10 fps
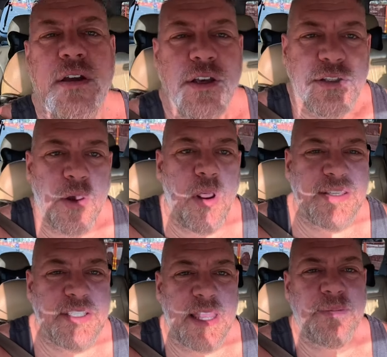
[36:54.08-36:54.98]
So I
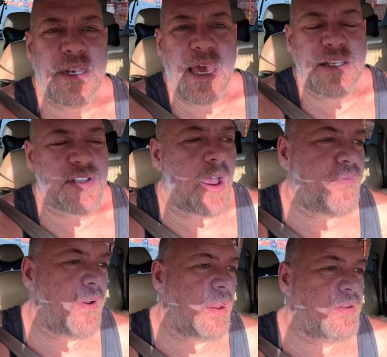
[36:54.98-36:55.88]
skipped the latest
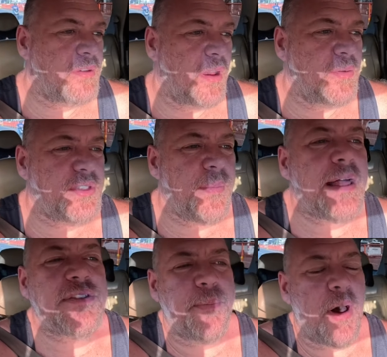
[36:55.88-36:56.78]
iPhone. I was
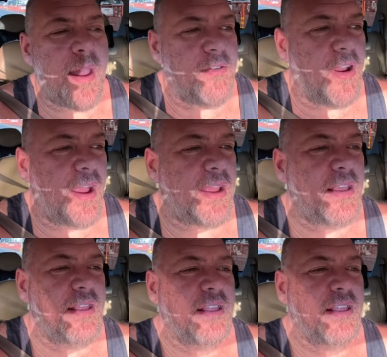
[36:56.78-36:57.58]
about to buy it, right?